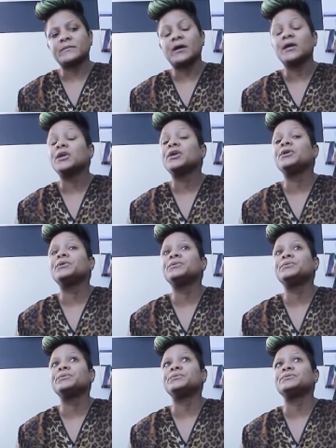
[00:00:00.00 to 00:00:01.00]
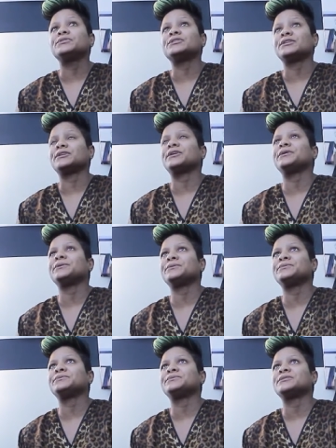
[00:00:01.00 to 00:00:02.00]
a huge a
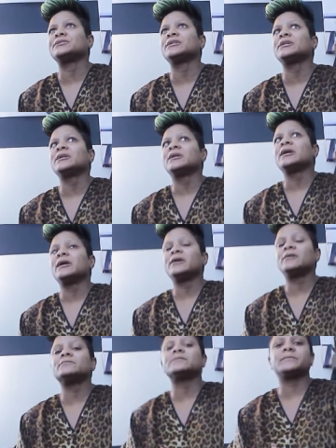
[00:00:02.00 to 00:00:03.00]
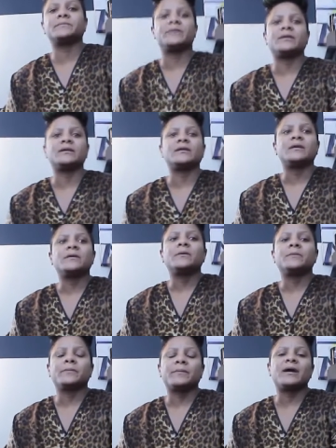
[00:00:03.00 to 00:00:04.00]
huge help to me
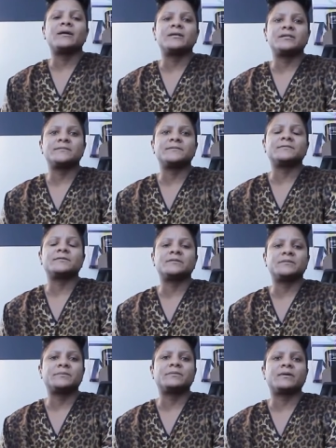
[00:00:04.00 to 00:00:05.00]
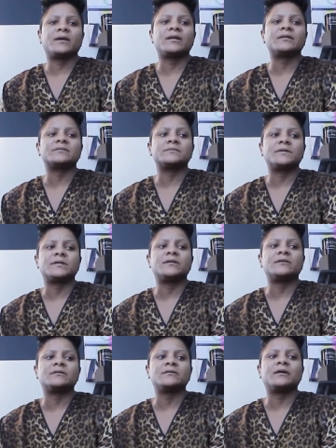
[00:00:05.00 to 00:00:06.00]
when my husband was deployed as
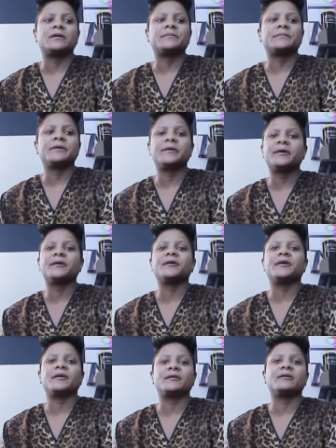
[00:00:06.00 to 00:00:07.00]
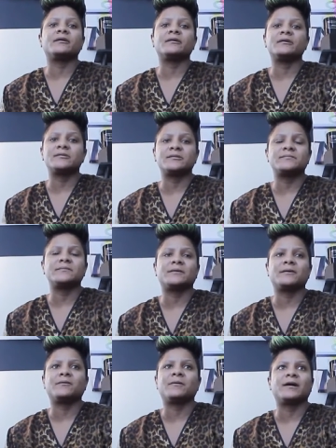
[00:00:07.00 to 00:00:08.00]
well. Um her and her
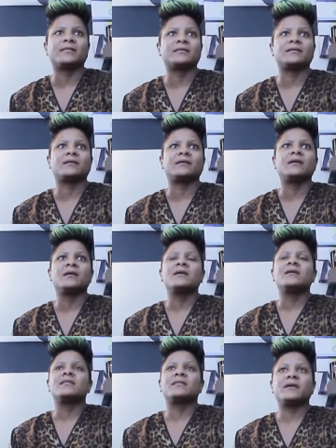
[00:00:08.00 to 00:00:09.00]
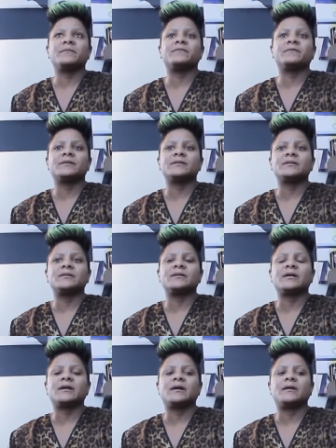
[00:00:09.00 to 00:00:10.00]
husband Guatani, they
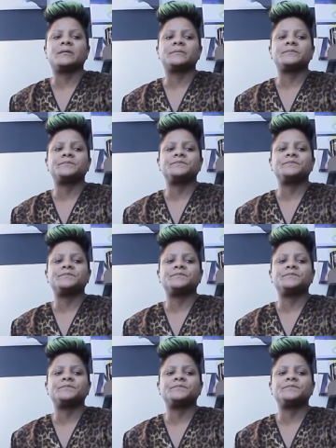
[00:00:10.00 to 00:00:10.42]
really um